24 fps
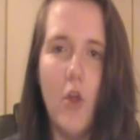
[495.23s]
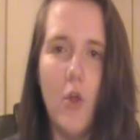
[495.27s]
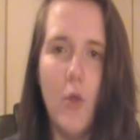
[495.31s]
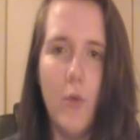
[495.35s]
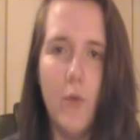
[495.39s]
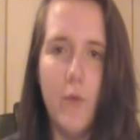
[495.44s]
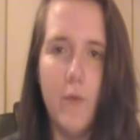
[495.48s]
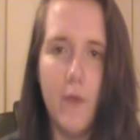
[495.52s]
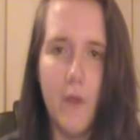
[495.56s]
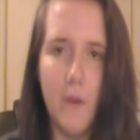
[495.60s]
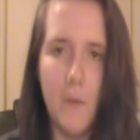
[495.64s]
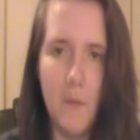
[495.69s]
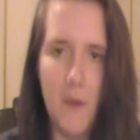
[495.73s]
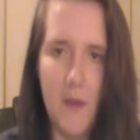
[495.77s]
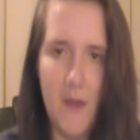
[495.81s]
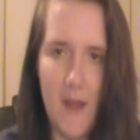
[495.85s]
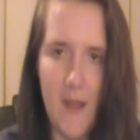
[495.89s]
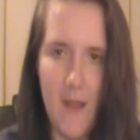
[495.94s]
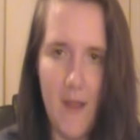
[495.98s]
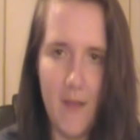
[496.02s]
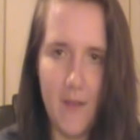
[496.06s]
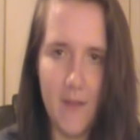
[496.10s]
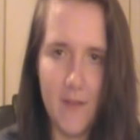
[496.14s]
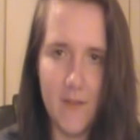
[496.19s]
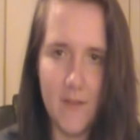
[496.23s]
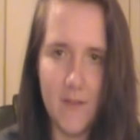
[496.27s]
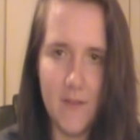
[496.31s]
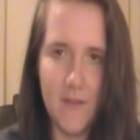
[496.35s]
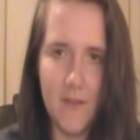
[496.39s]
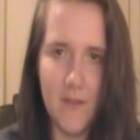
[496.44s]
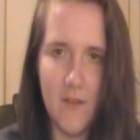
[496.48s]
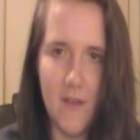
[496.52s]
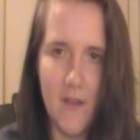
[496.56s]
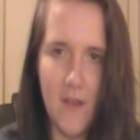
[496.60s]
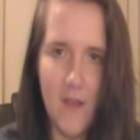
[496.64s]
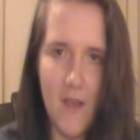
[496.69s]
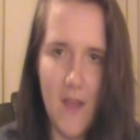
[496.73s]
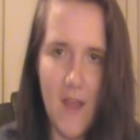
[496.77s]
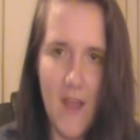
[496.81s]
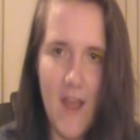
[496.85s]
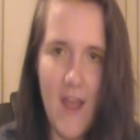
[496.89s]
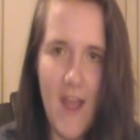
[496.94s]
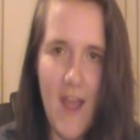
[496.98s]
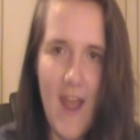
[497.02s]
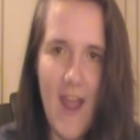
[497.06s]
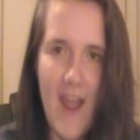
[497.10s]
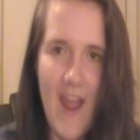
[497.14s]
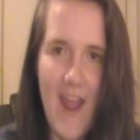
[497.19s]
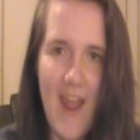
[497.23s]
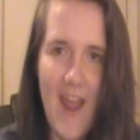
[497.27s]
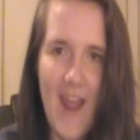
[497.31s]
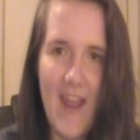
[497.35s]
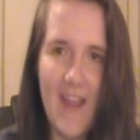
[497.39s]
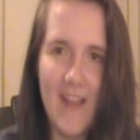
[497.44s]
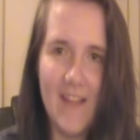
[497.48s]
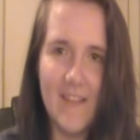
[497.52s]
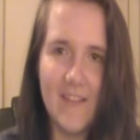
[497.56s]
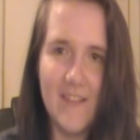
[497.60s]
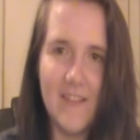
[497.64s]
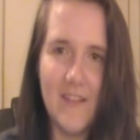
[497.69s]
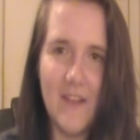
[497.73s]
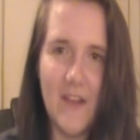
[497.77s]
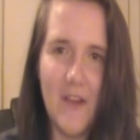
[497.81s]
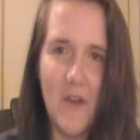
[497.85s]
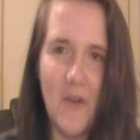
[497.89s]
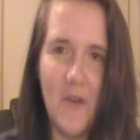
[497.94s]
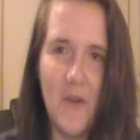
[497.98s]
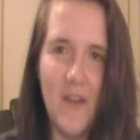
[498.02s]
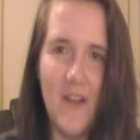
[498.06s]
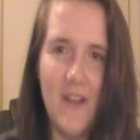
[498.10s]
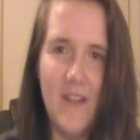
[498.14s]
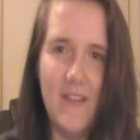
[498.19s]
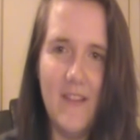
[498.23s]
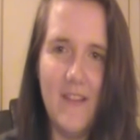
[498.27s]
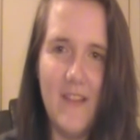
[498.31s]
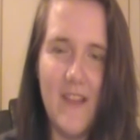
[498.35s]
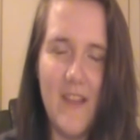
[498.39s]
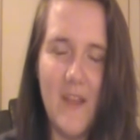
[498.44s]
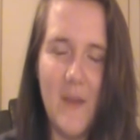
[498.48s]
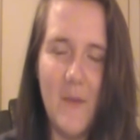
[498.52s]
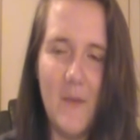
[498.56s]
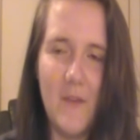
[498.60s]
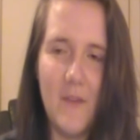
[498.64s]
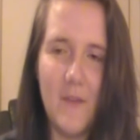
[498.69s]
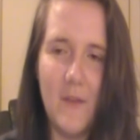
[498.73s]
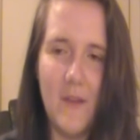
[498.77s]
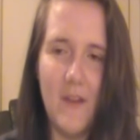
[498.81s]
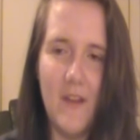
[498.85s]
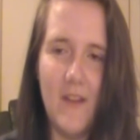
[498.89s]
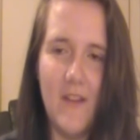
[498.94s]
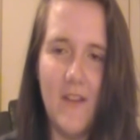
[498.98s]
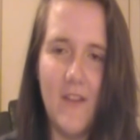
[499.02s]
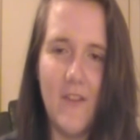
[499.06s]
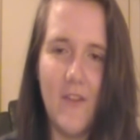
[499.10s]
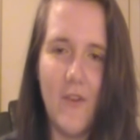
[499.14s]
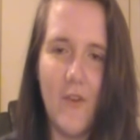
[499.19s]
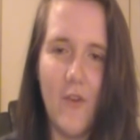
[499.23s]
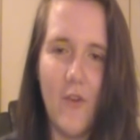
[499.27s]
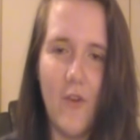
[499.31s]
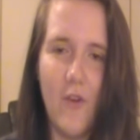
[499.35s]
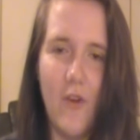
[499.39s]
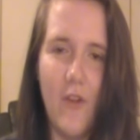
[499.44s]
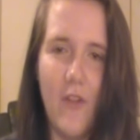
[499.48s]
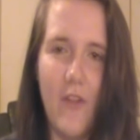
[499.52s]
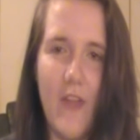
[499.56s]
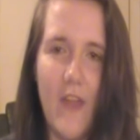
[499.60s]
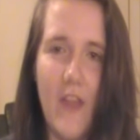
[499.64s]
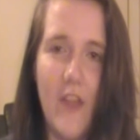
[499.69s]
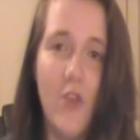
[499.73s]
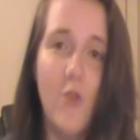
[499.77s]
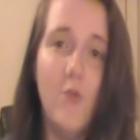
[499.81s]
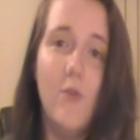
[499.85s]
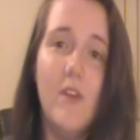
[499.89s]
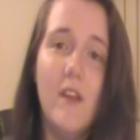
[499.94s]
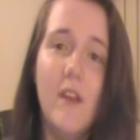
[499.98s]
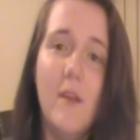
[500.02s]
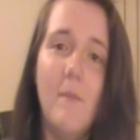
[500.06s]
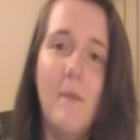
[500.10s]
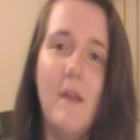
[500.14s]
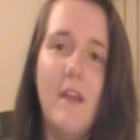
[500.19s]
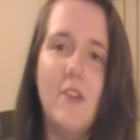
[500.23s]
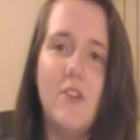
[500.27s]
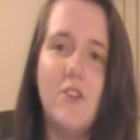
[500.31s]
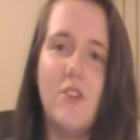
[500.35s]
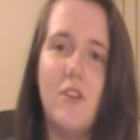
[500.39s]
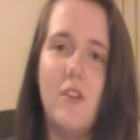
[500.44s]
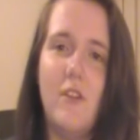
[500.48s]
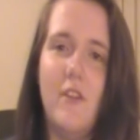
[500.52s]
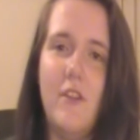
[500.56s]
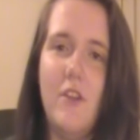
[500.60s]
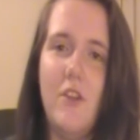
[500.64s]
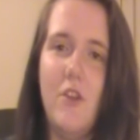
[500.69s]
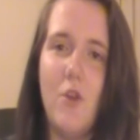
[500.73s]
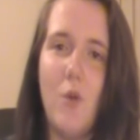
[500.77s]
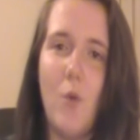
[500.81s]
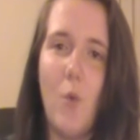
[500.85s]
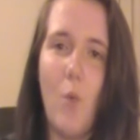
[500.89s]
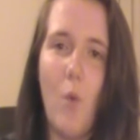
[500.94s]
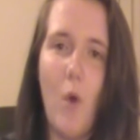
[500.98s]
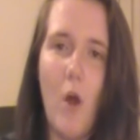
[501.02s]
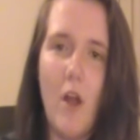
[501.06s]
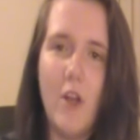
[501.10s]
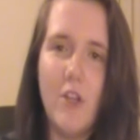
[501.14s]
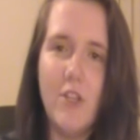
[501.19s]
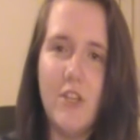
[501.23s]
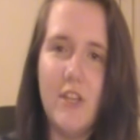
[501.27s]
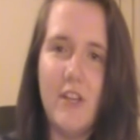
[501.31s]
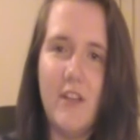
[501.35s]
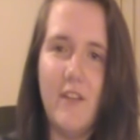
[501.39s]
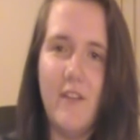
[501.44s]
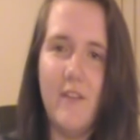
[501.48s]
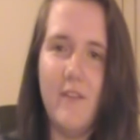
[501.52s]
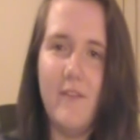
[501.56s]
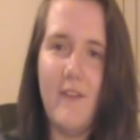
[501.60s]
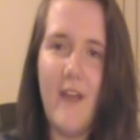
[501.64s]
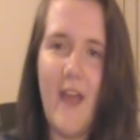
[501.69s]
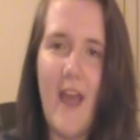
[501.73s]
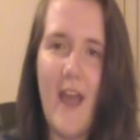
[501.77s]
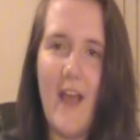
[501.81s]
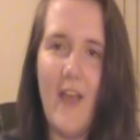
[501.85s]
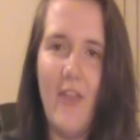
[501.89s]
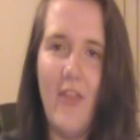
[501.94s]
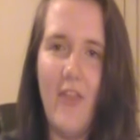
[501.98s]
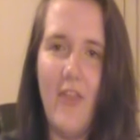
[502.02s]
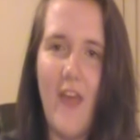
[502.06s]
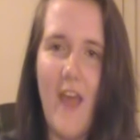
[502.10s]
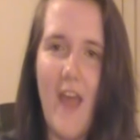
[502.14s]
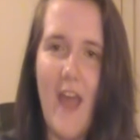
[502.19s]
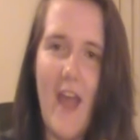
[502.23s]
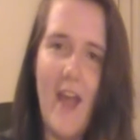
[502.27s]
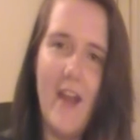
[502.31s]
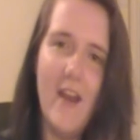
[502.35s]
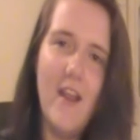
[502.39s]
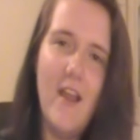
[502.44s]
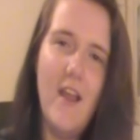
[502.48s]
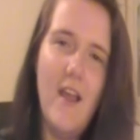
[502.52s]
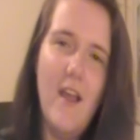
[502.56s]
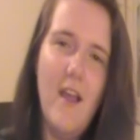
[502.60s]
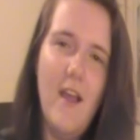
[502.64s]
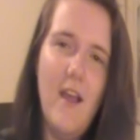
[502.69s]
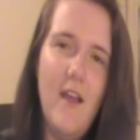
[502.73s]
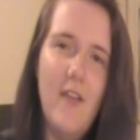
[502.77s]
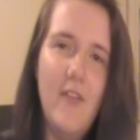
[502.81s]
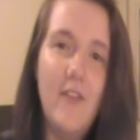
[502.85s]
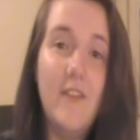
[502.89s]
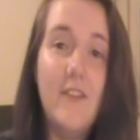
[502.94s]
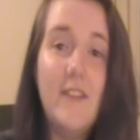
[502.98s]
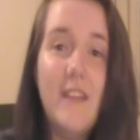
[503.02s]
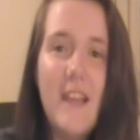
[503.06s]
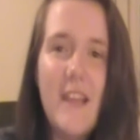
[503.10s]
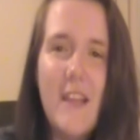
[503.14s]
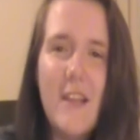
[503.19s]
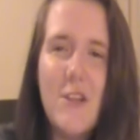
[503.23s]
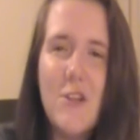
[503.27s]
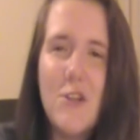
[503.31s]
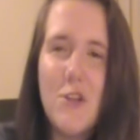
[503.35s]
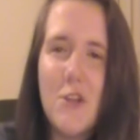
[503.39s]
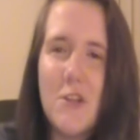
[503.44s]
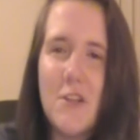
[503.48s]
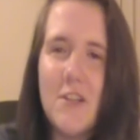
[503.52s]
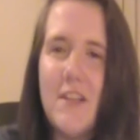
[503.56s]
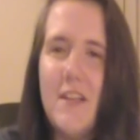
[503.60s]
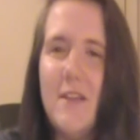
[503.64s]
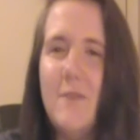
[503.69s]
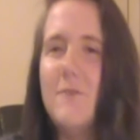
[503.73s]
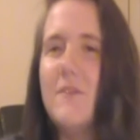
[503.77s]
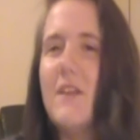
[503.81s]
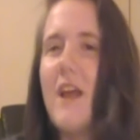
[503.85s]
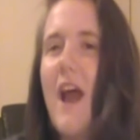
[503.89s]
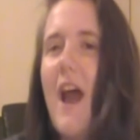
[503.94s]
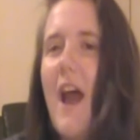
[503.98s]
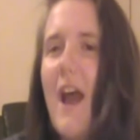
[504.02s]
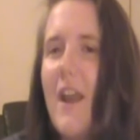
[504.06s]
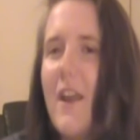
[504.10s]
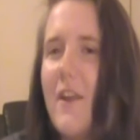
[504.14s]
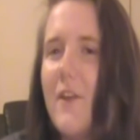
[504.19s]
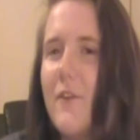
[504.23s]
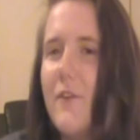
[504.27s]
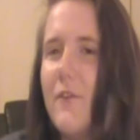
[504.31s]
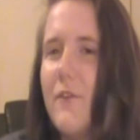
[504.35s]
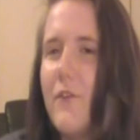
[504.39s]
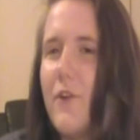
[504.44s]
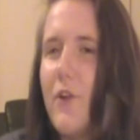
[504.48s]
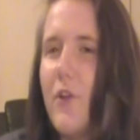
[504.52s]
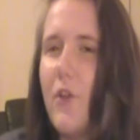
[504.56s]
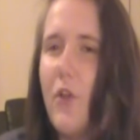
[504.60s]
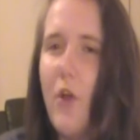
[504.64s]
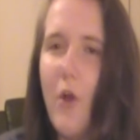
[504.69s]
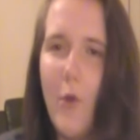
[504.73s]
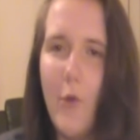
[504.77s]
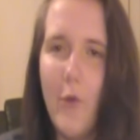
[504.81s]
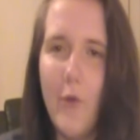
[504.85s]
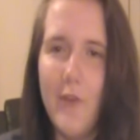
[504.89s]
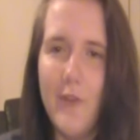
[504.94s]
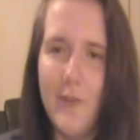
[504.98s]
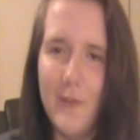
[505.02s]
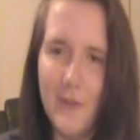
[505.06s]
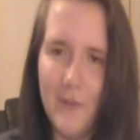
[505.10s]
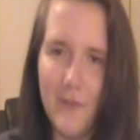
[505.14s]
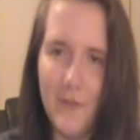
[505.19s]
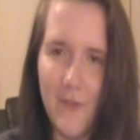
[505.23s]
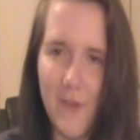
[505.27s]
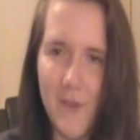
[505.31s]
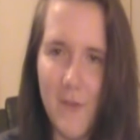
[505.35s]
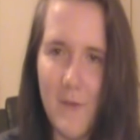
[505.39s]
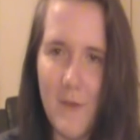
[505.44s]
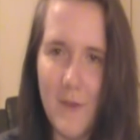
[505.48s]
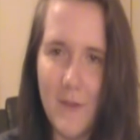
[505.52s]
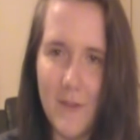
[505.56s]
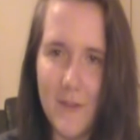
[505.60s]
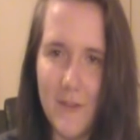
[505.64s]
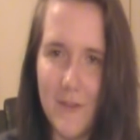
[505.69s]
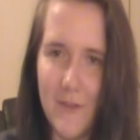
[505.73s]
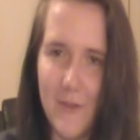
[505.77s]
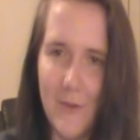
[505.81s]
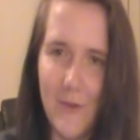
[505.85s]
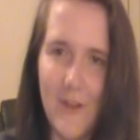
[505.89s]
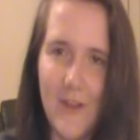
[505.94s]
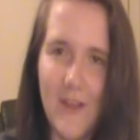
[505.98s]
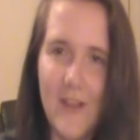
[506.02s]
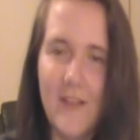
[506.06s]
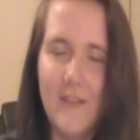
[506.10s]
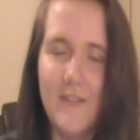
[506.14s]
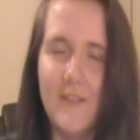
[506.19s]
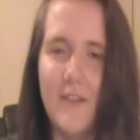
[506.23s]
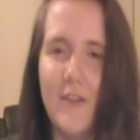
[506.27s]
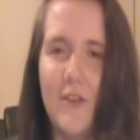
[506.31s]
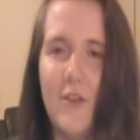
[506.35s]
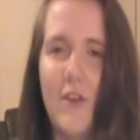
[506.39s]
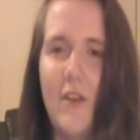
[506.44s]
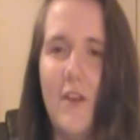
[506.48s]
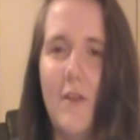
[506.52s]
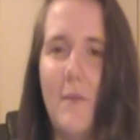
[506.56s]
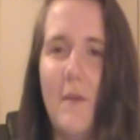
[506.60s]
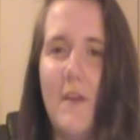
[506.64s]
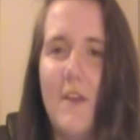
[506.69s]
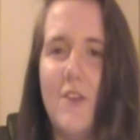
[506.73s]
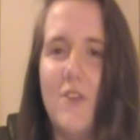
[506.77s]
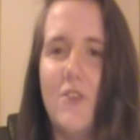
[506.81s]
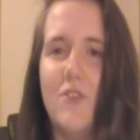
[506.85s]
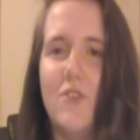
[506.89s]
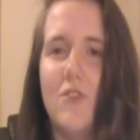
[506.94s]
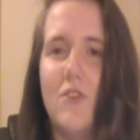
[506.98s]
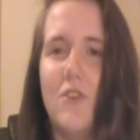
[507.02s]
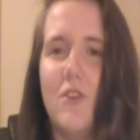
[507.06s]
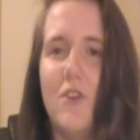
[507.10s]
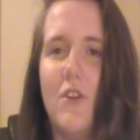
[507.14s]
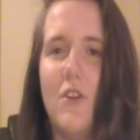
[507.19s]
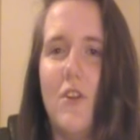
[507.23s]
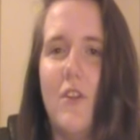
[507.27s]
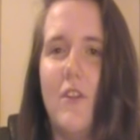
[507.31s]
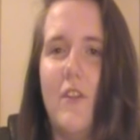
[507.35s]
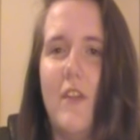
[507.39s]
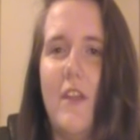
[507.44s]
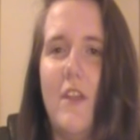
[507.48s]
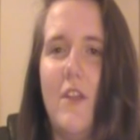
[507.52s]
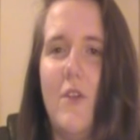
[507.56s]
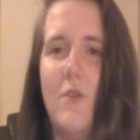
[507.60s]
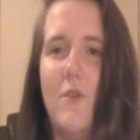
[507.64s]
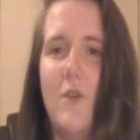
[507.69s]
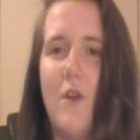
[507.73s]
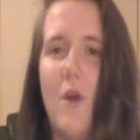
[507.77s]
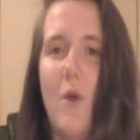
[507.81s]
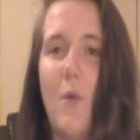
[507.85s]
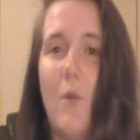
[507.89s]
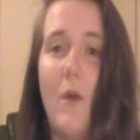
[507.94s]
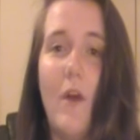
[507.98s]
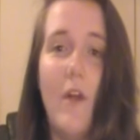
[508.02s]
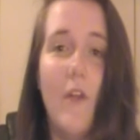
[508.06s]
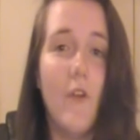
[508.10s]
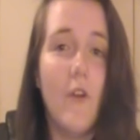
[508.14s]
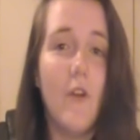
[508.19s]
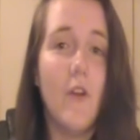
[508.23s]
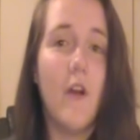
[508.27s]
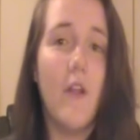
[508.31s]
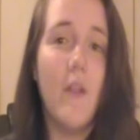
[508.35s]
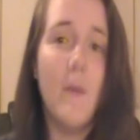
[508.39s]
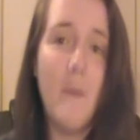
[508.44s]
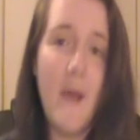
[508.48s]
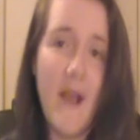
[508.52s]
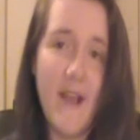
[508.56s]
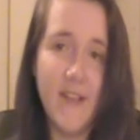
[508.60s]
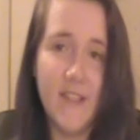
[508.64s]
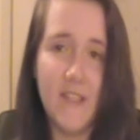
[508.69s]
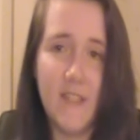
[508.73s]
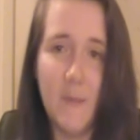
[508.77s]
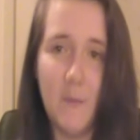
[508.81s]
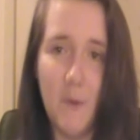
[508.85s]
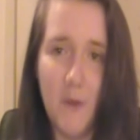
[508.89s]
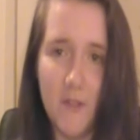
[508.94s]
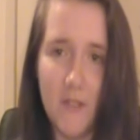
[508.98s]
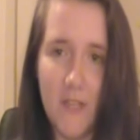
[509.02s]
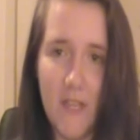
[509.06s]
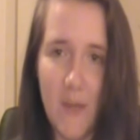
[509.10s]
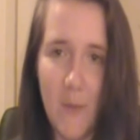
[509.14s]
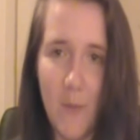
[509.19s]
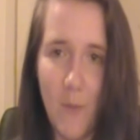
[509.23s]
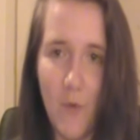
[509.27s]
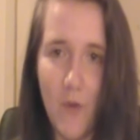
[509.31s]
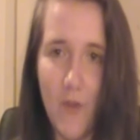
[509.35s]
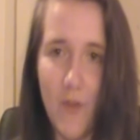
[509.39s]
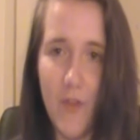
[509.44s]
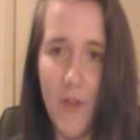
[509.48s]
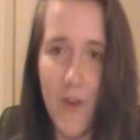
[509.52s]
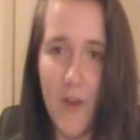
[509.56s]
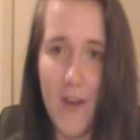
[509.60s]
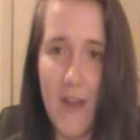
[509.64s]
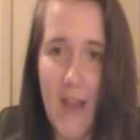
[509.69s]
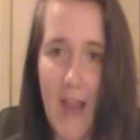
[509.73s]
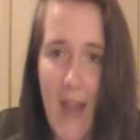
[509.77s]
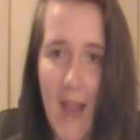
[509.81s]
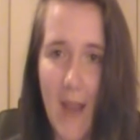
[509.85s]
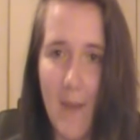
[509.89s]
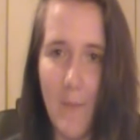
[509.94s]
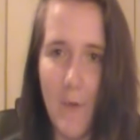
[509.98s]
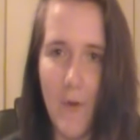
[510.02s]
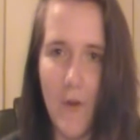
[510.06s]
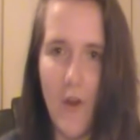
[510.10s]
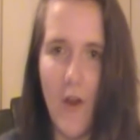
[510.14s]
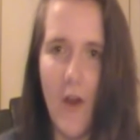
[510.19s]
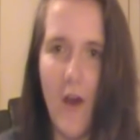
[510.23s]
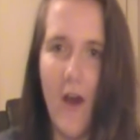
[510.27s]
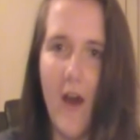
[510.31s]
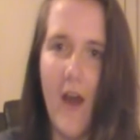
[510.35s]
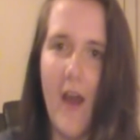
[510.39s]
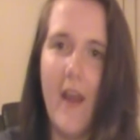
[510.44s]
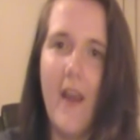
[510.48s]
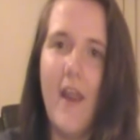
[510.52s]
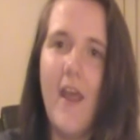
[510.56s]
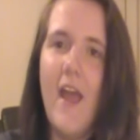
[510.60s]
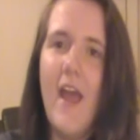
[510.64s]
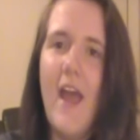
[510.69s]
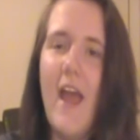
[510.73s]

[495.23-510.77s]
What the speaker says: who's going to be next. And so it's him explaining to this girl that you need to make sure that you're watching the fact that the teacher seems kind of close to his female students, and you need to make sure that you know whether or not the basketball team won their game or not,